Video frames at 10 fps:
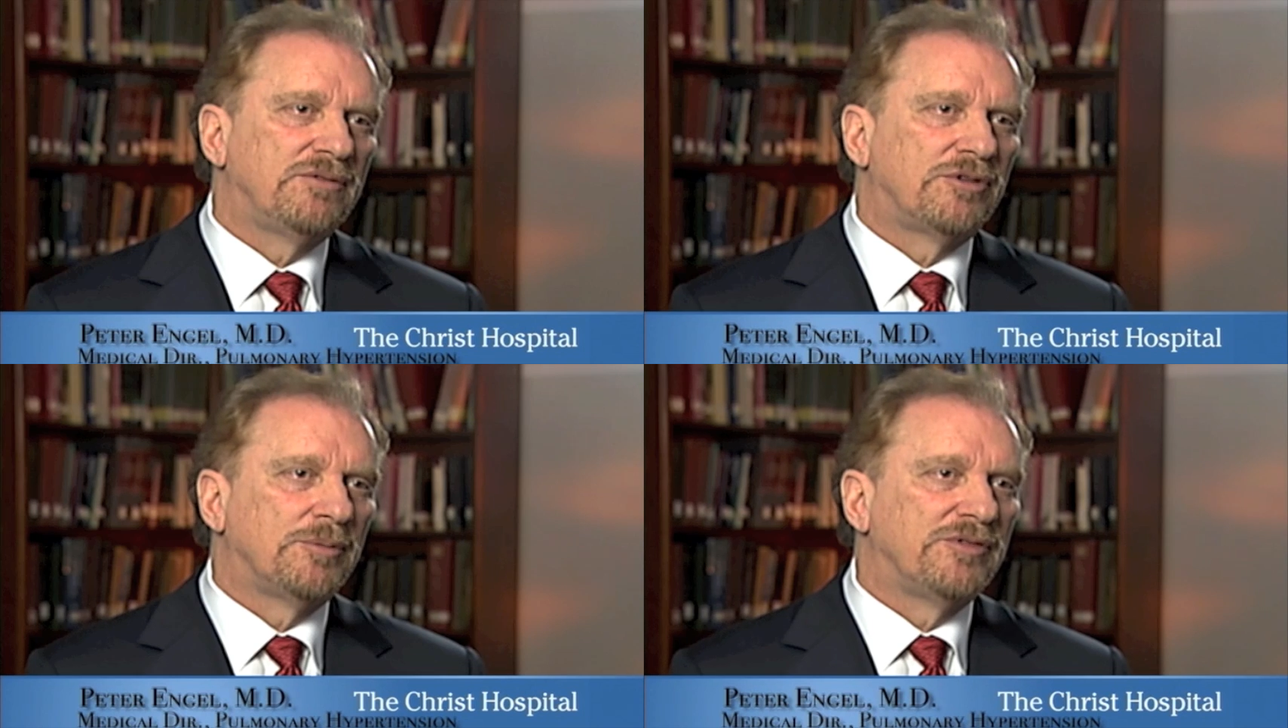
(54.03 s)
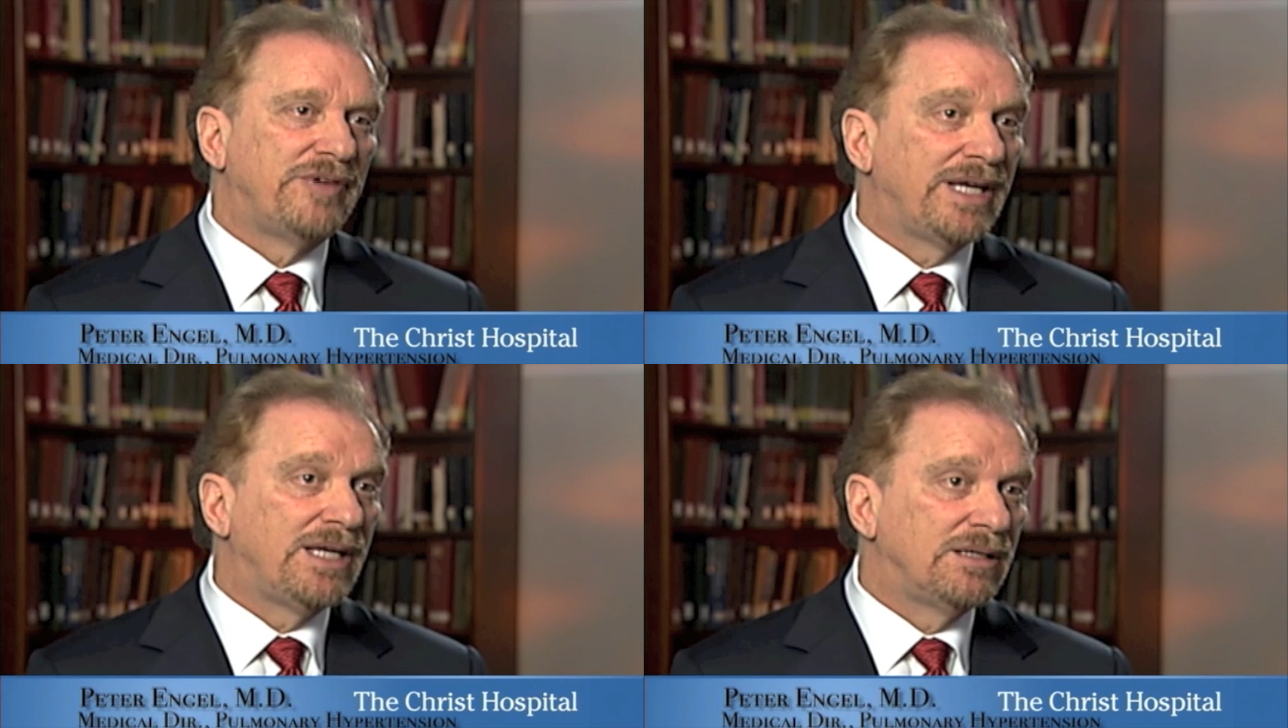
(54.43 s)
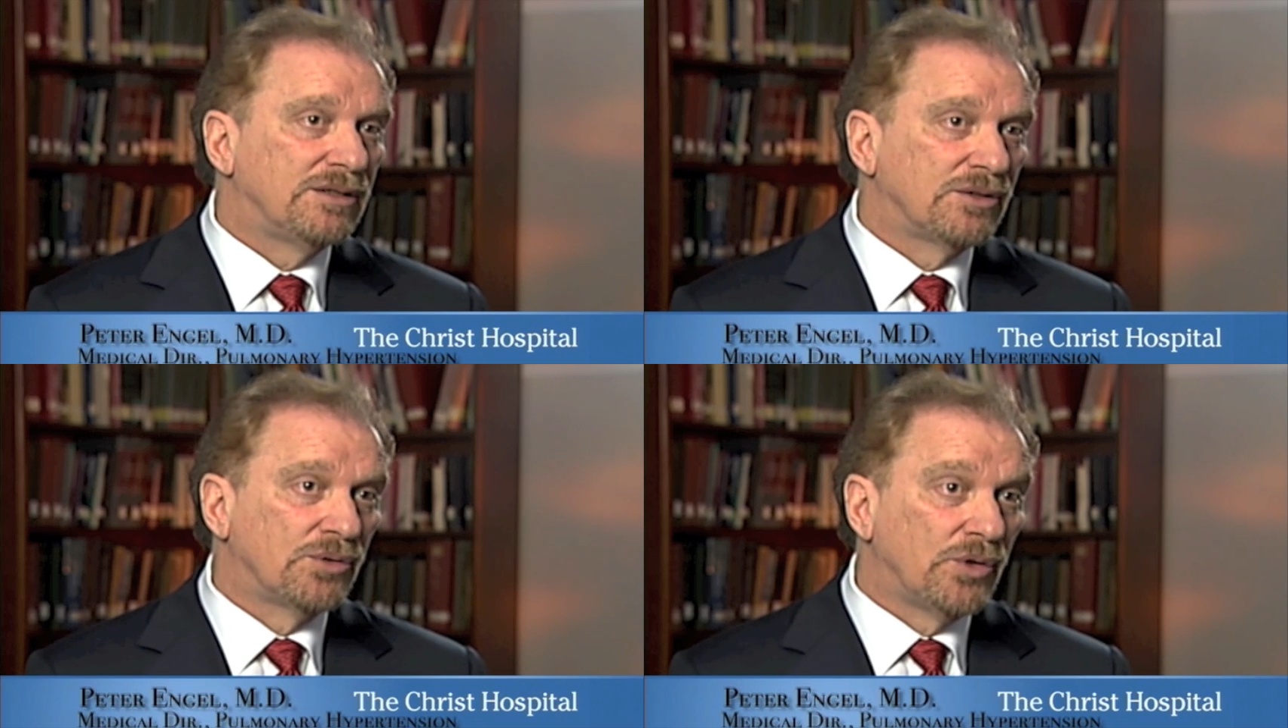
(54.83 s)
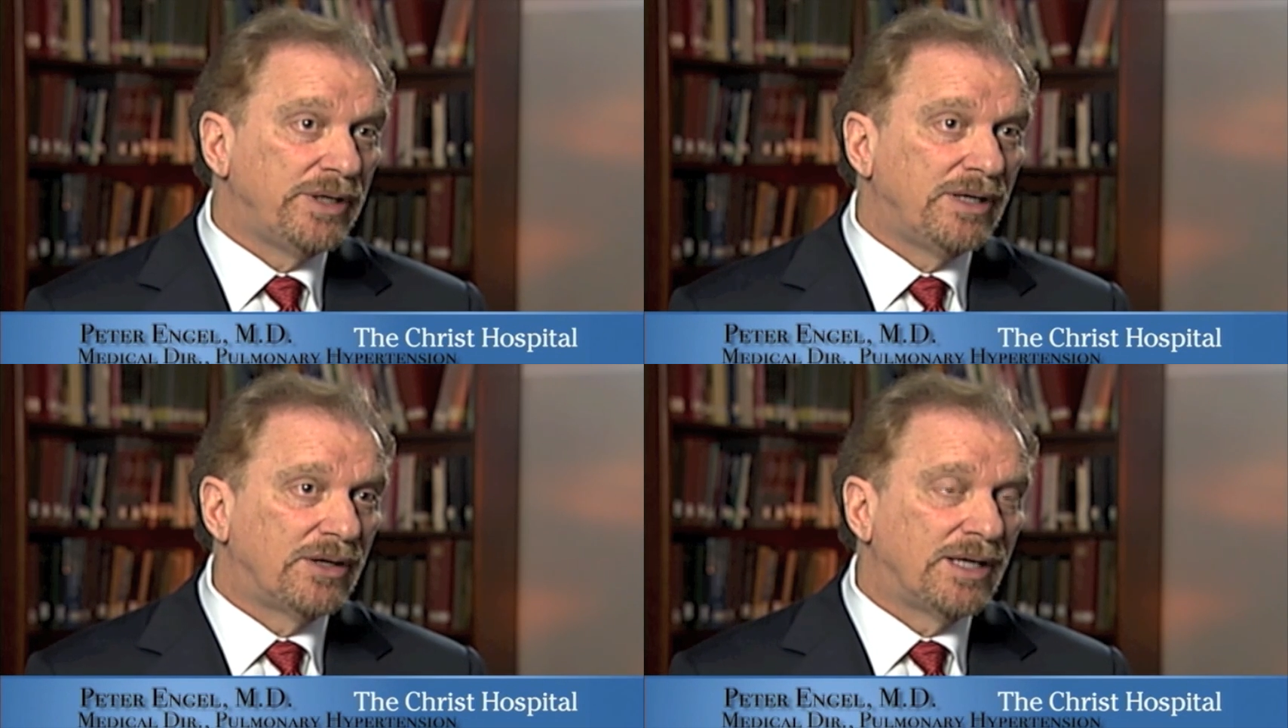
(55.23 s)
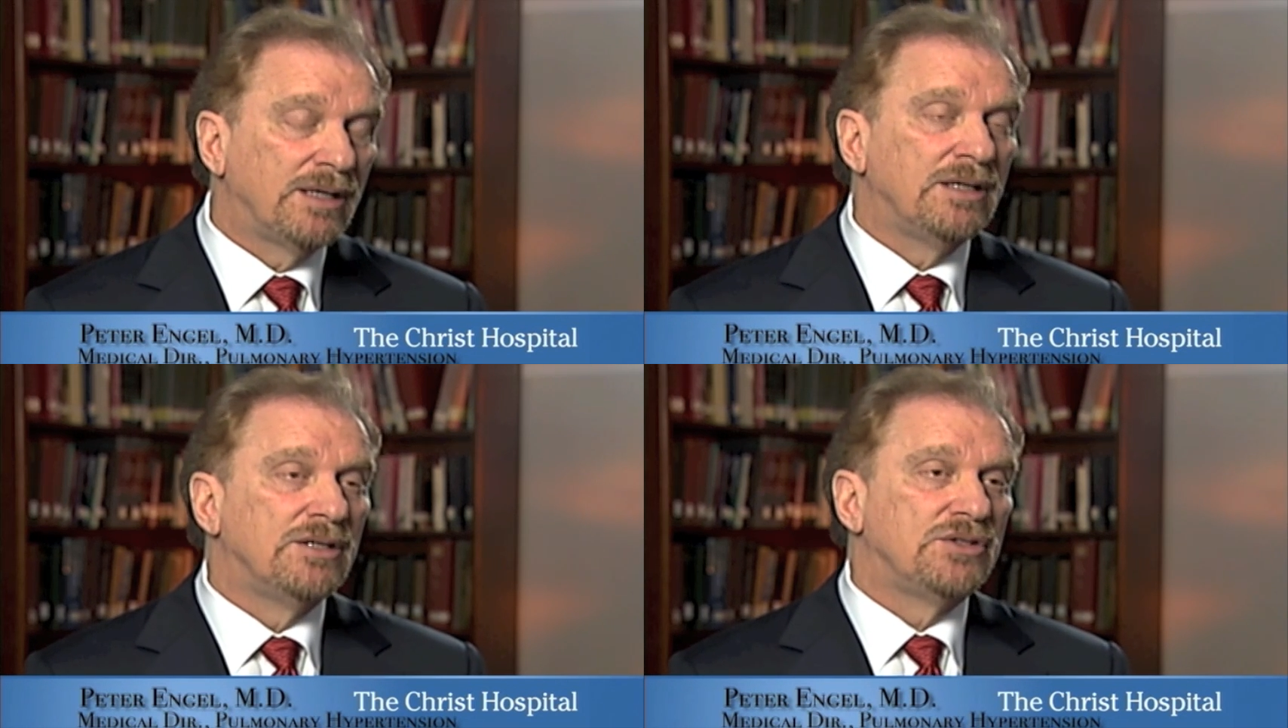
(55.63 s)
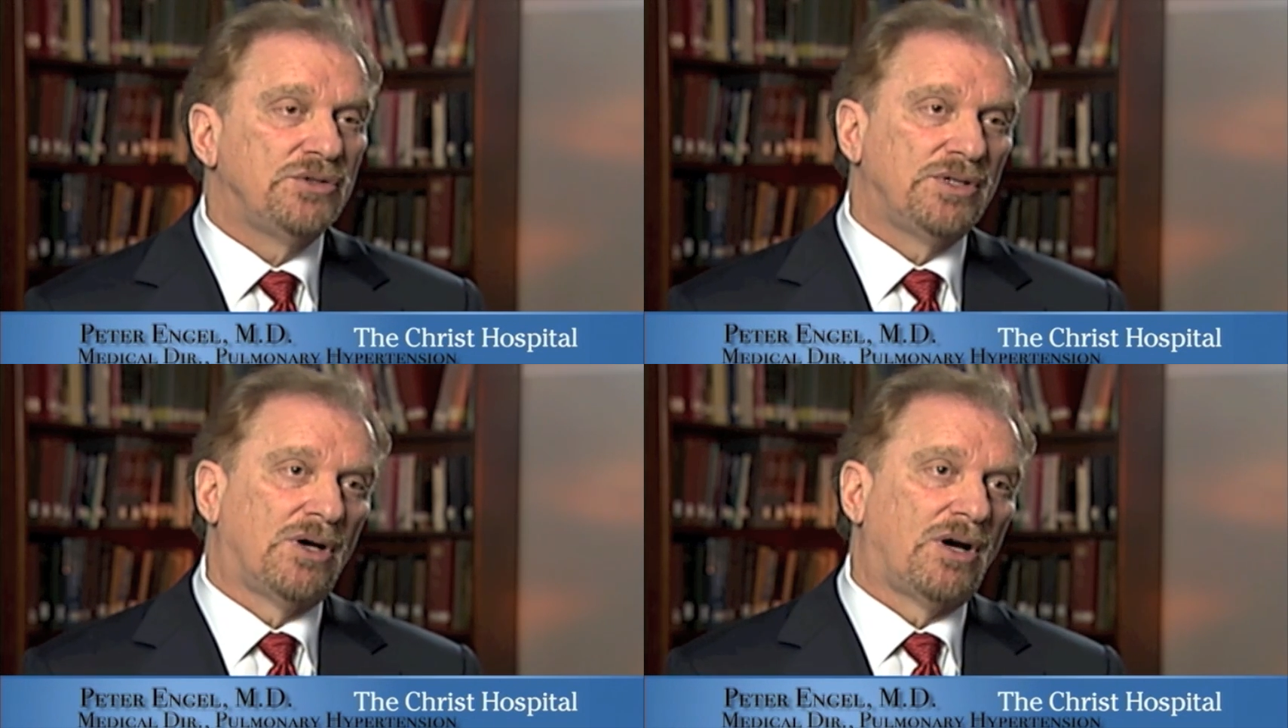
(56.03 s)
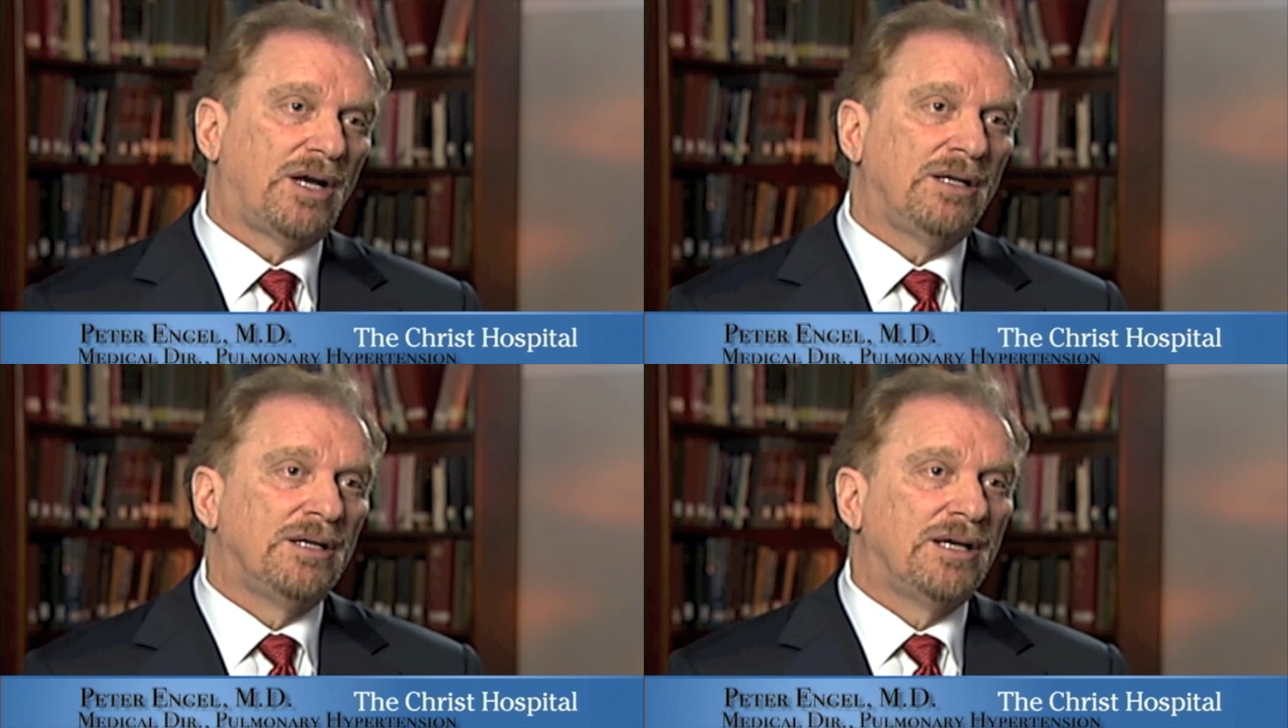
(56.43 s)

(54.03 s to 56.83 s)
from a vein in the groin area to the heart.